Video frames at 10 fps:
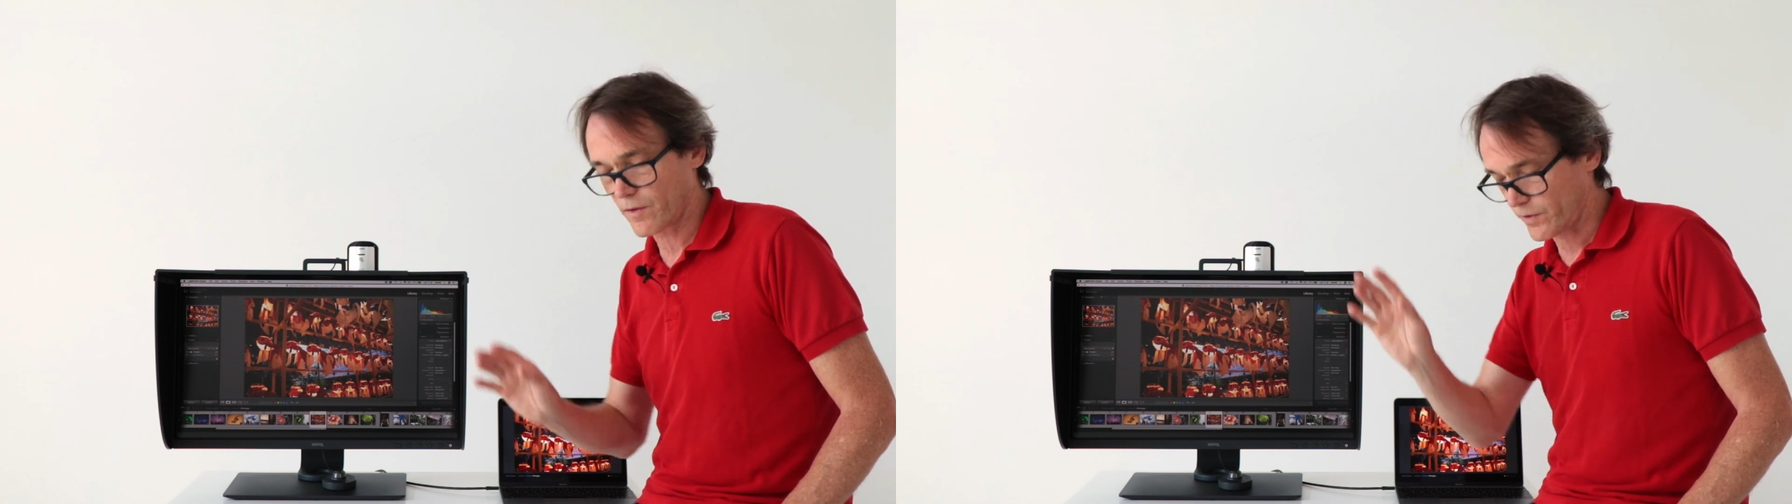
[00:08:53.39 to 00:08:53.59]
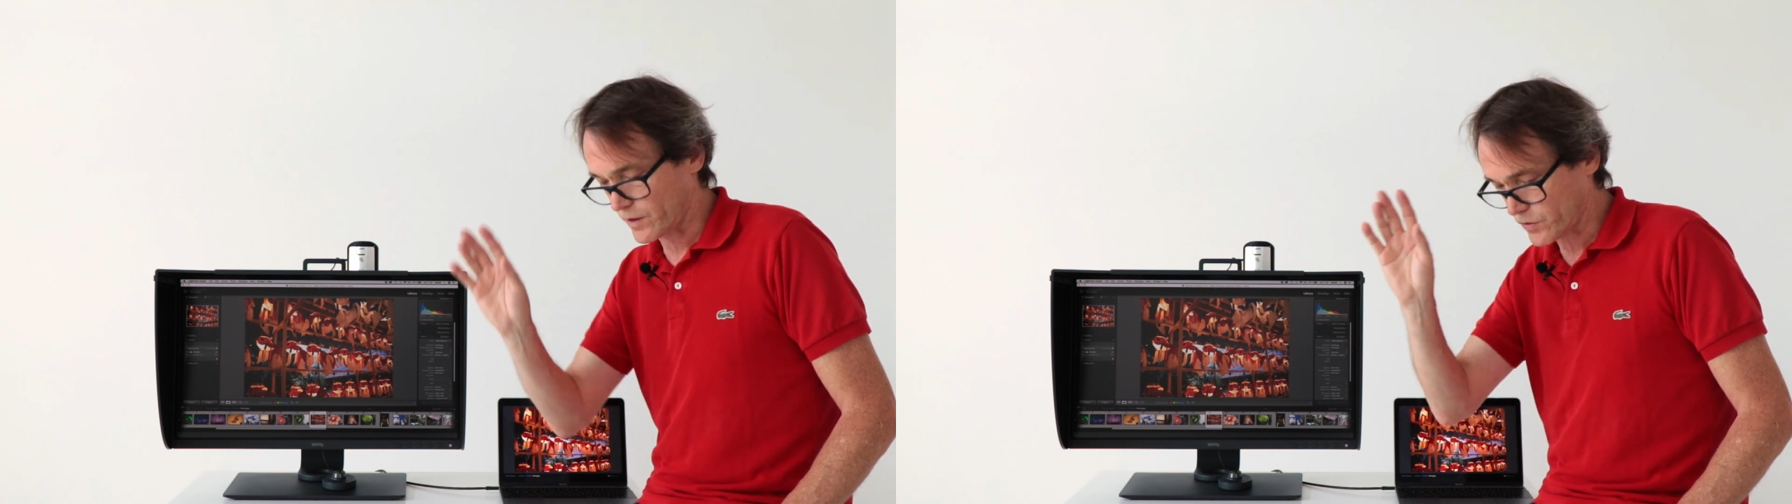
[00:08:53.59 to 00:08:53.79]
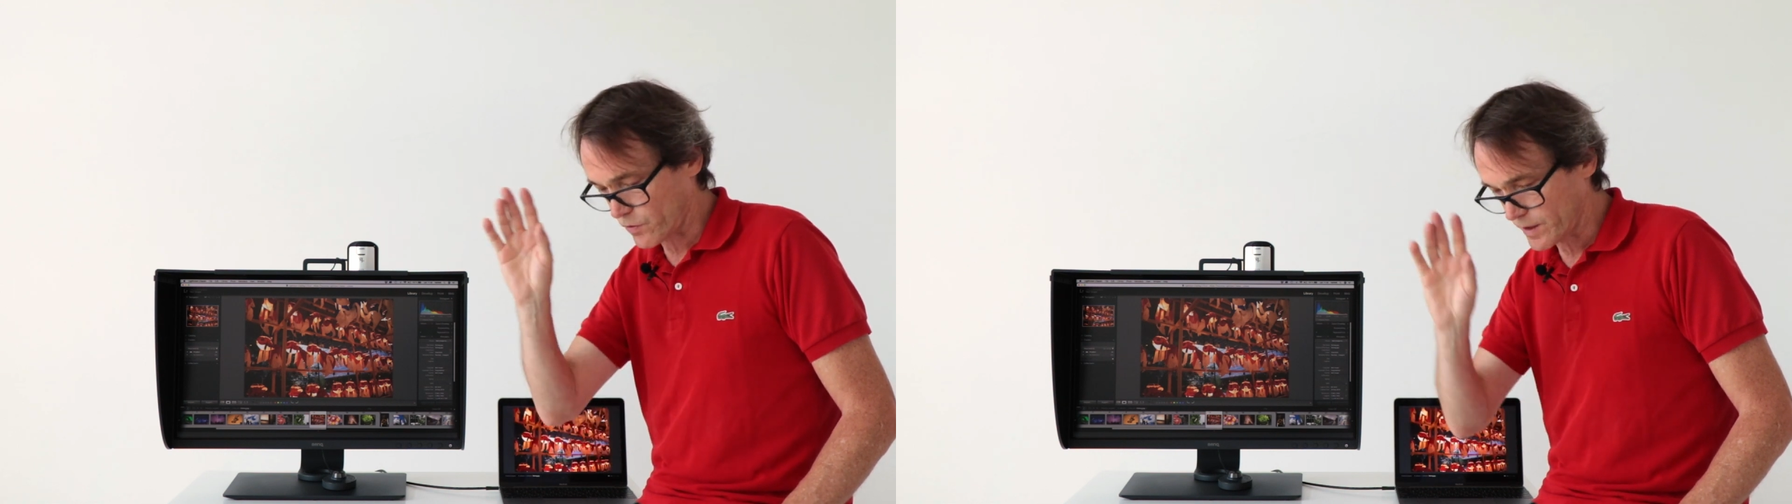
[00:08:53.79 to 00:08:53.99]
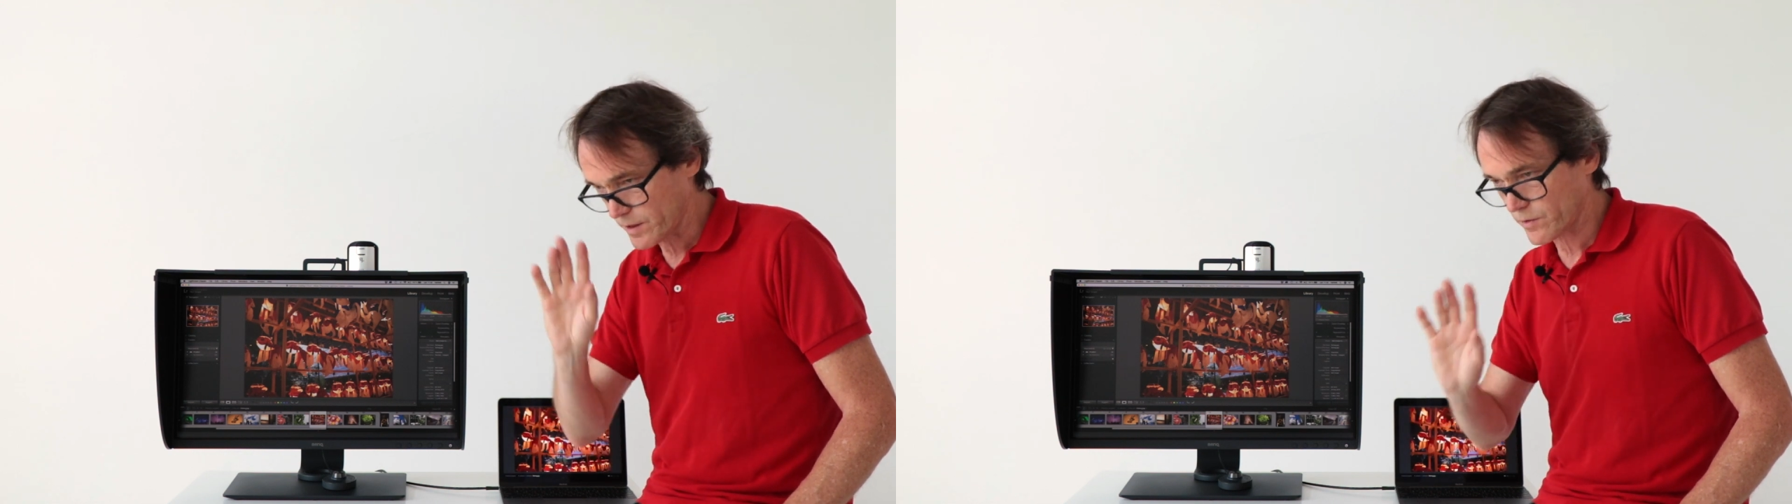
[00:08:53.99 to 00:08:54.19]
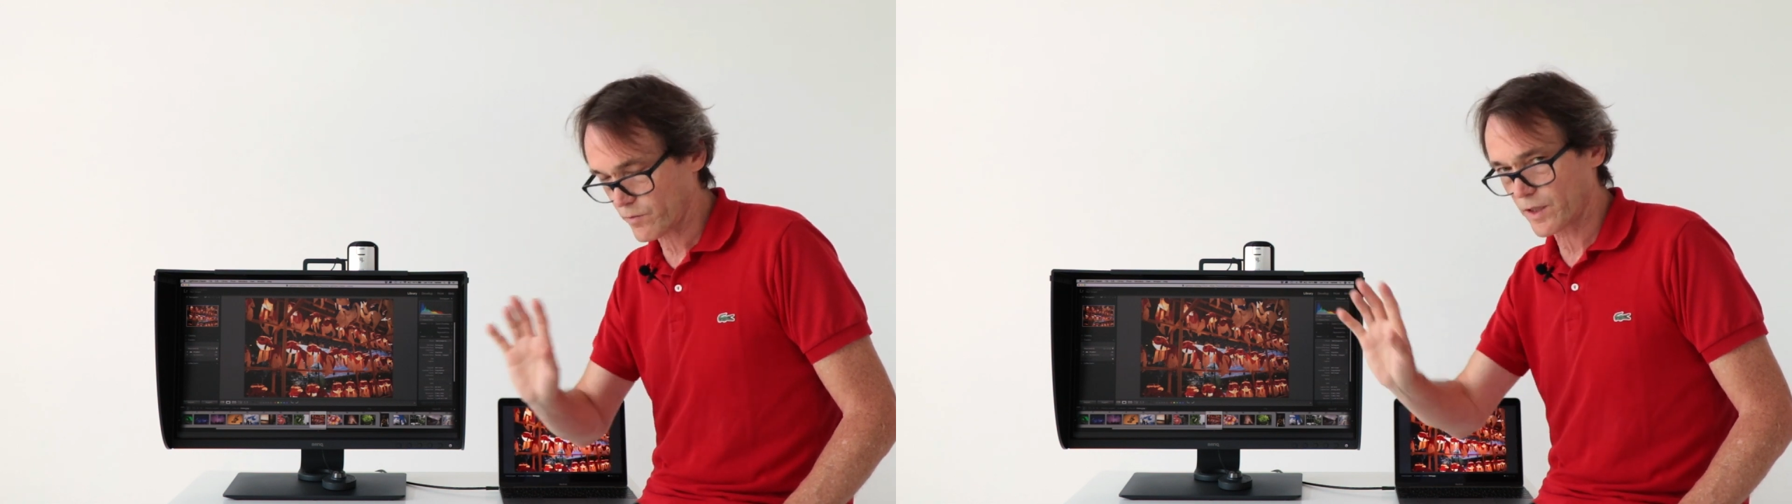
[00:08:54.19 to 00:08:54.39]
of your
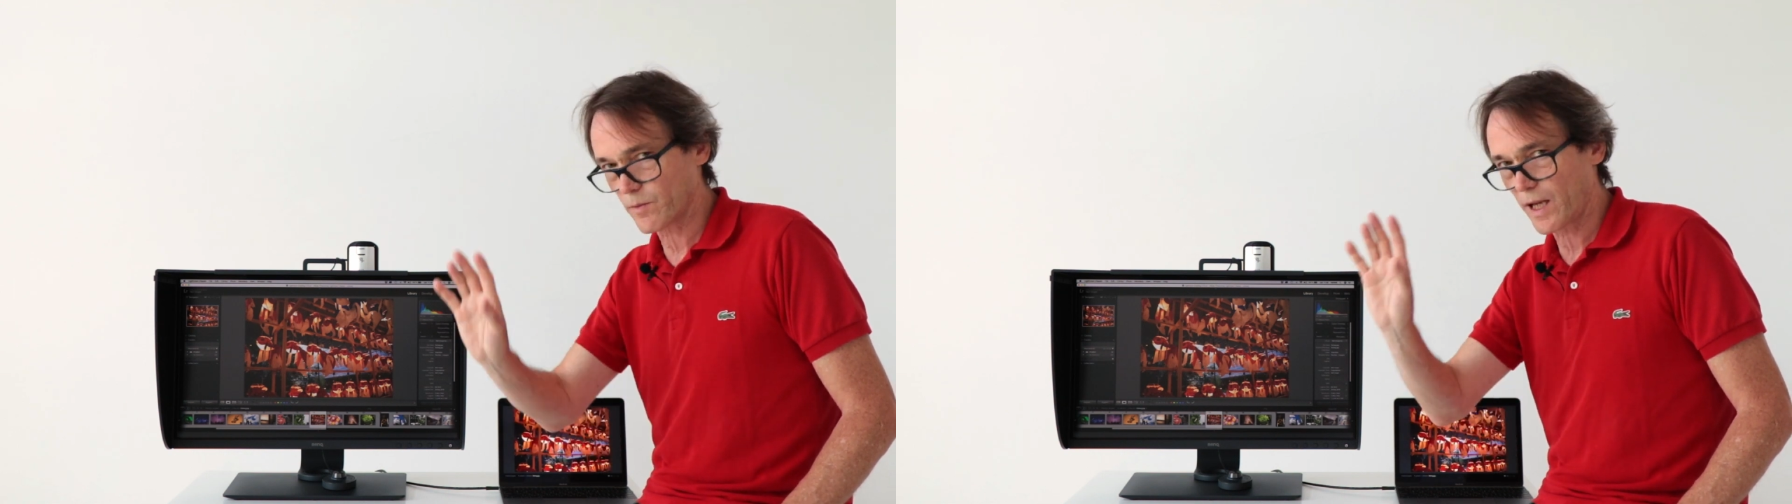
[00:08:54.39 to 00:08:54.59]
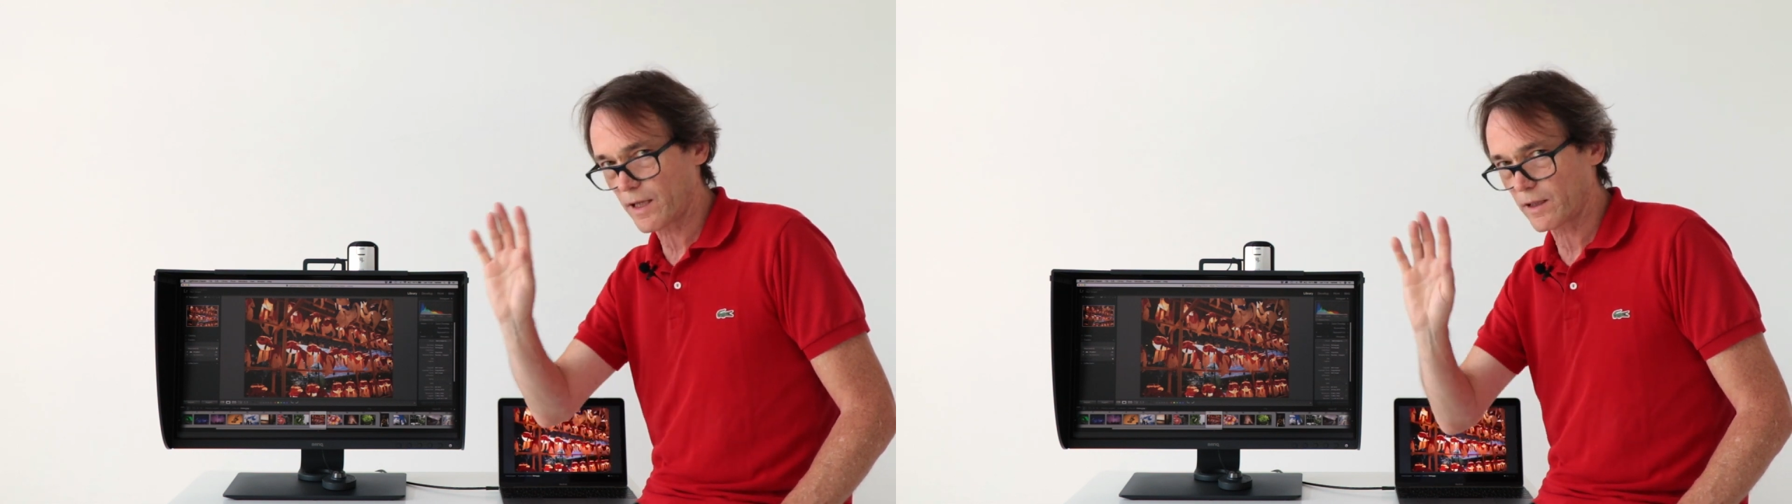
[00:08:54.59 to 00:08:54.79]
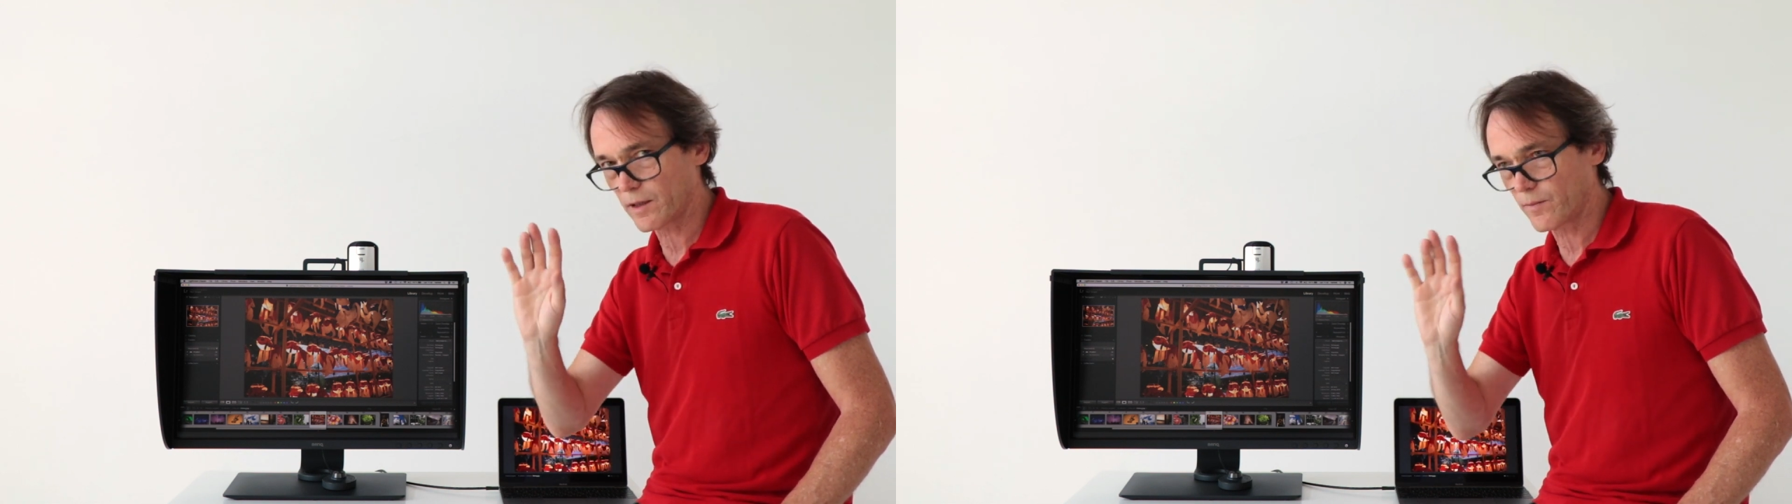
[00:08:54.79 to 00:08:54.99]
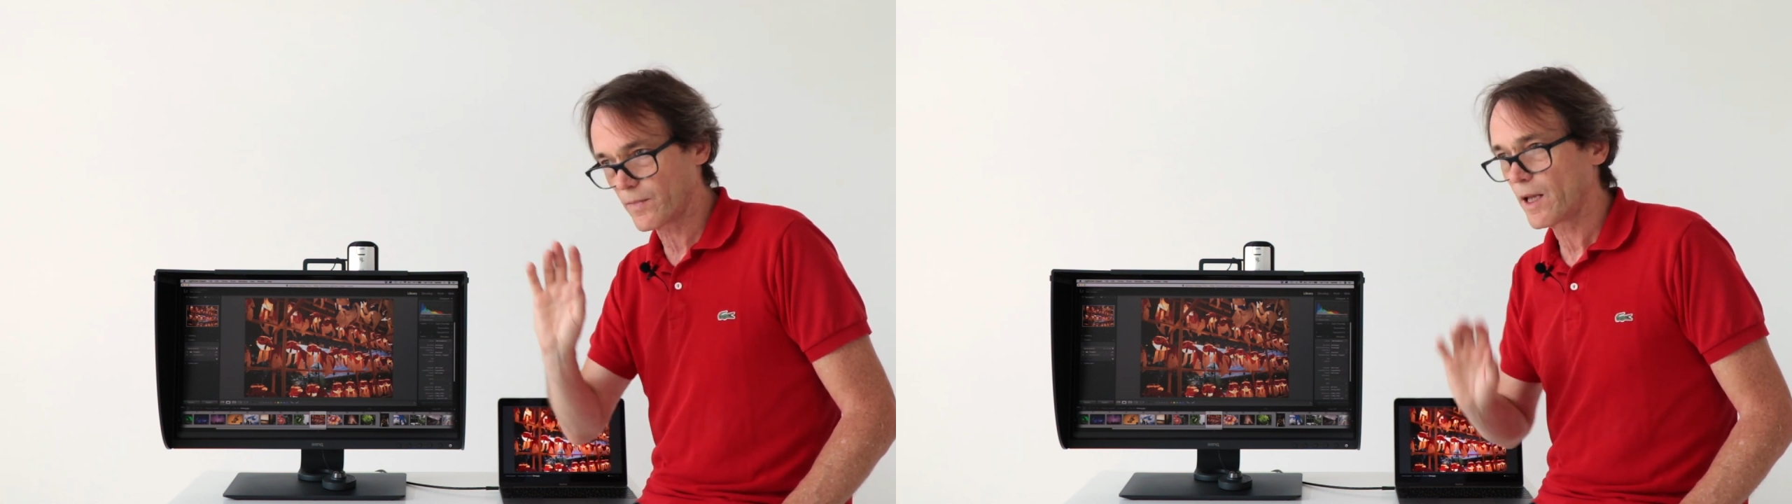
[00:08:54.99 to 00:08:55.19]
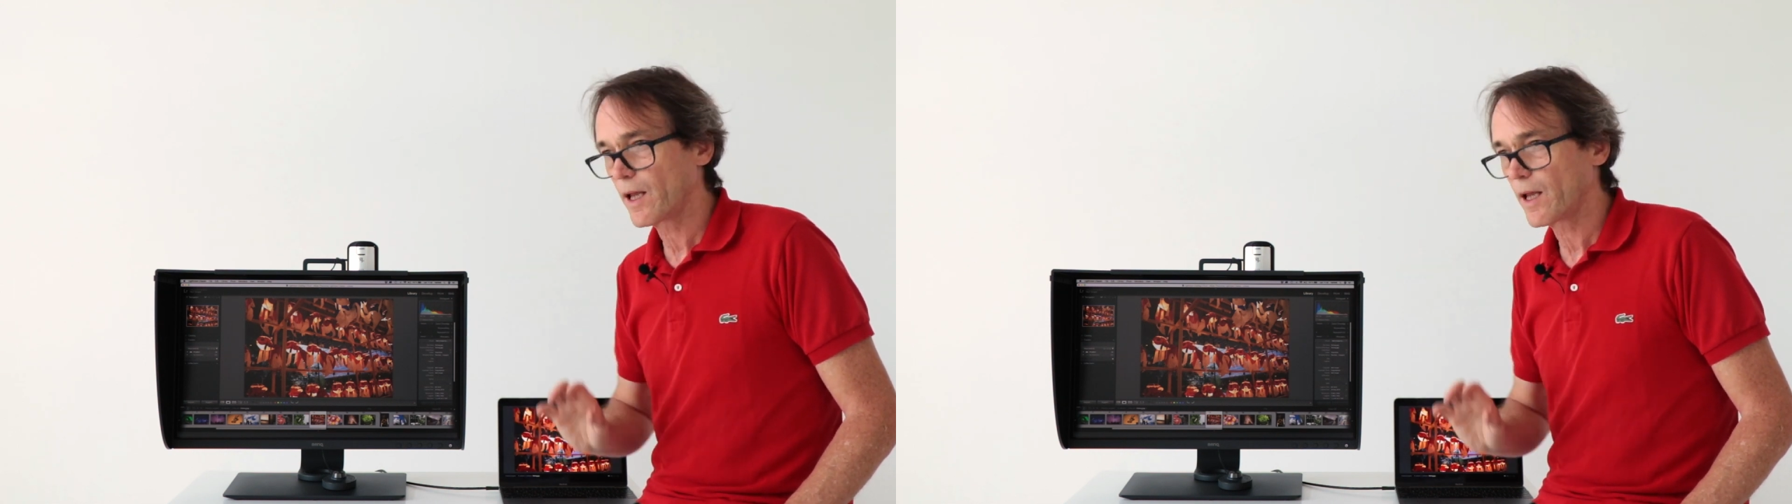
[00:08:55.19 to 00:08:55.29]
choices when you're making them,